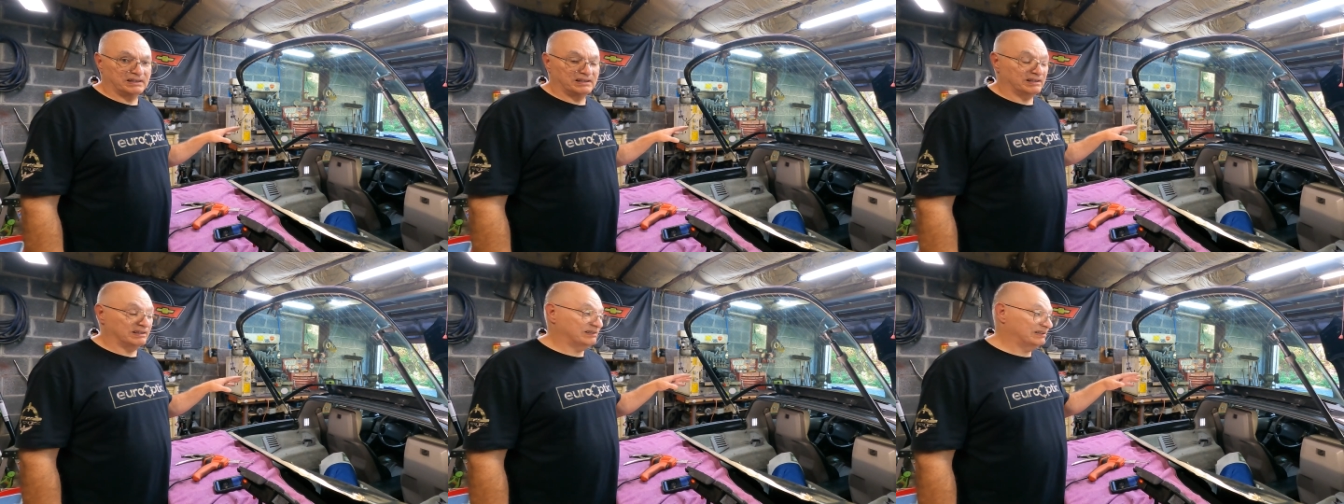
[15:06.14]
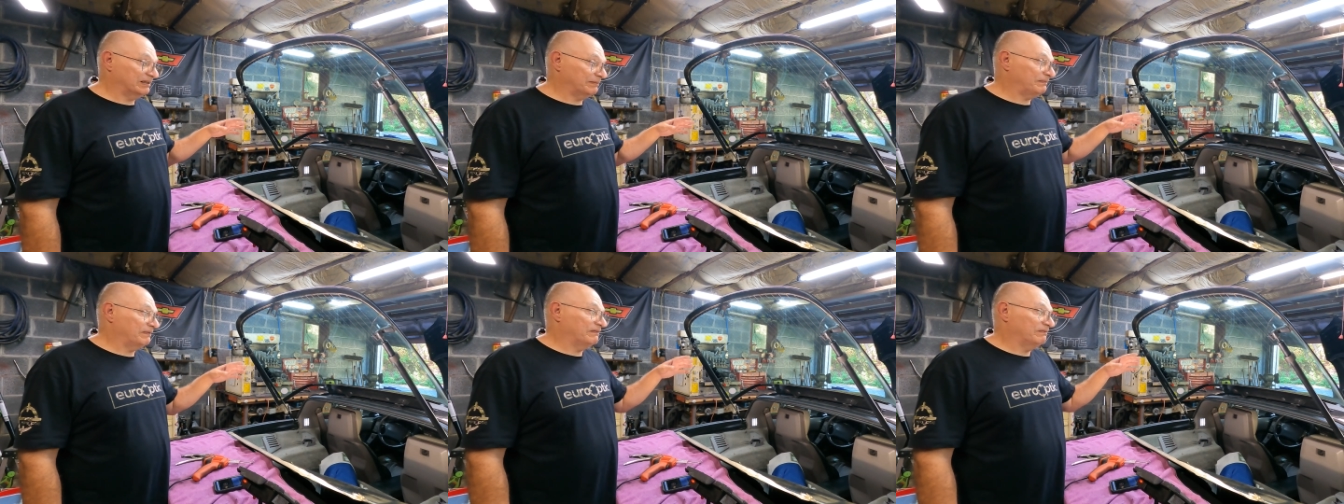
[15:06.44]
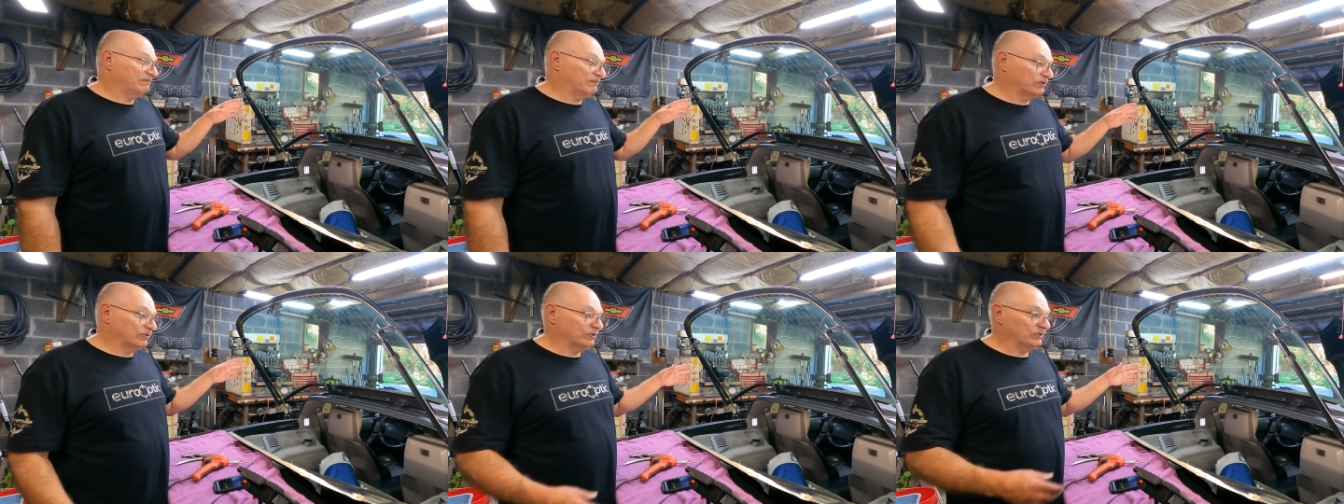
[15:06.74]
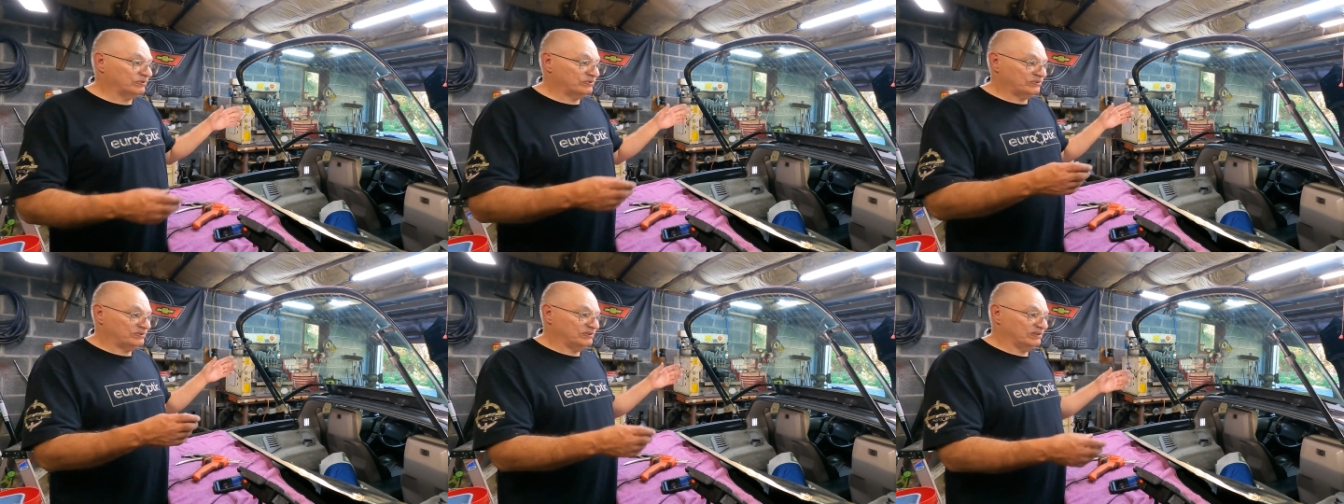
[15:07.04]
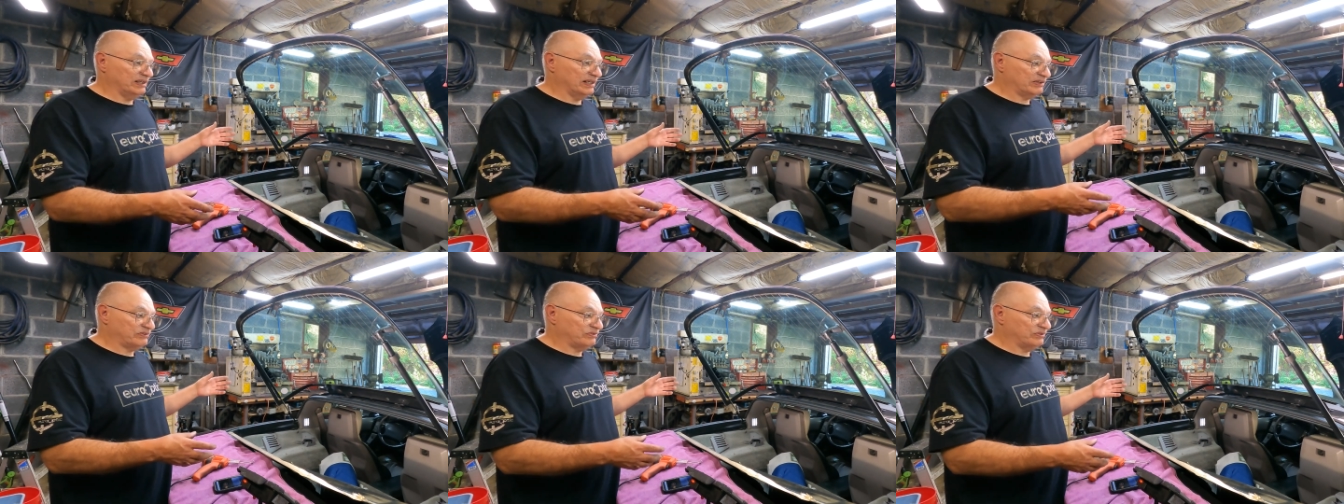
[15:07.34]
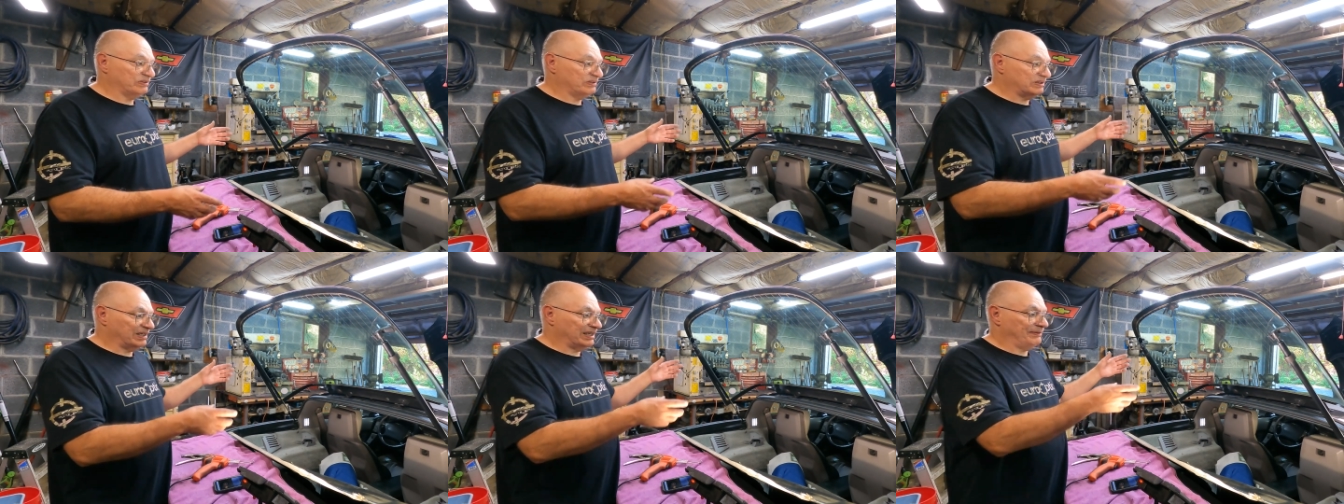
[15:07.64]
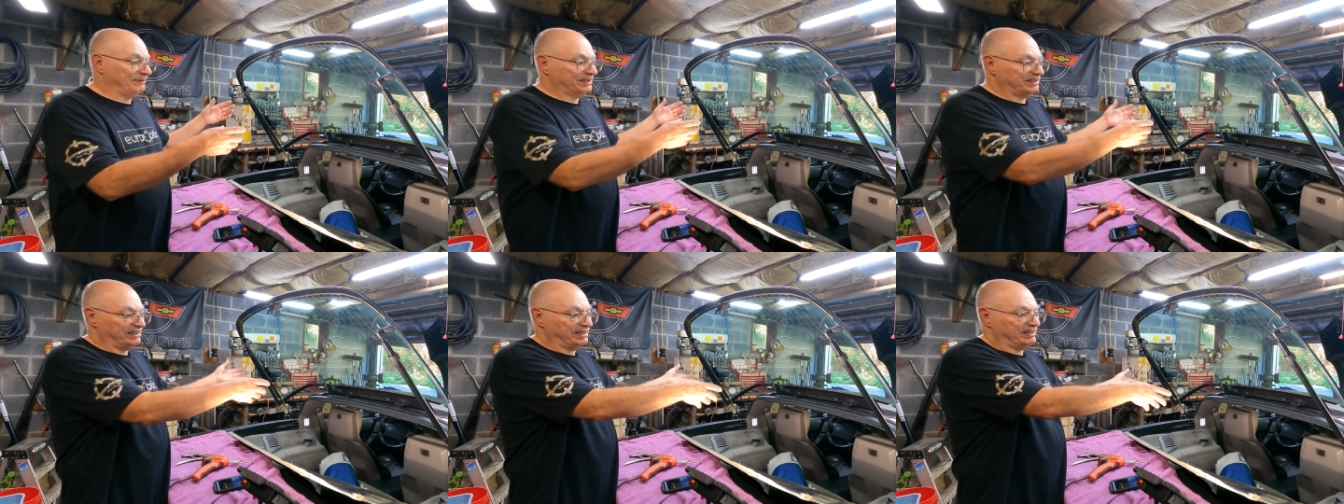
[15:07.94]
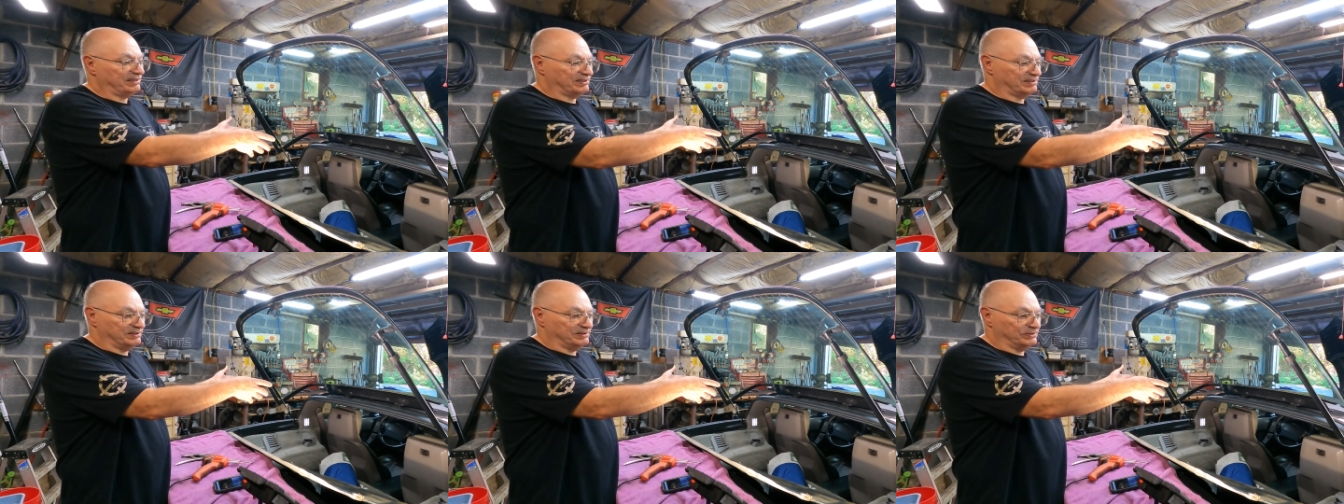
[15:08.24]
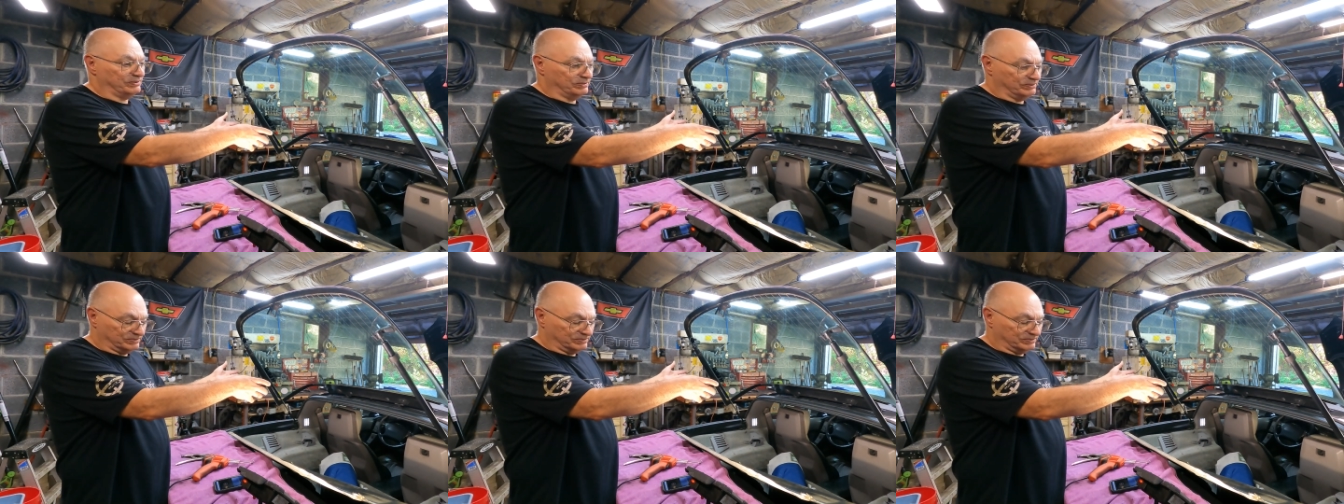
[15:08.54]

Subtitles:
except of course the extra time it takes to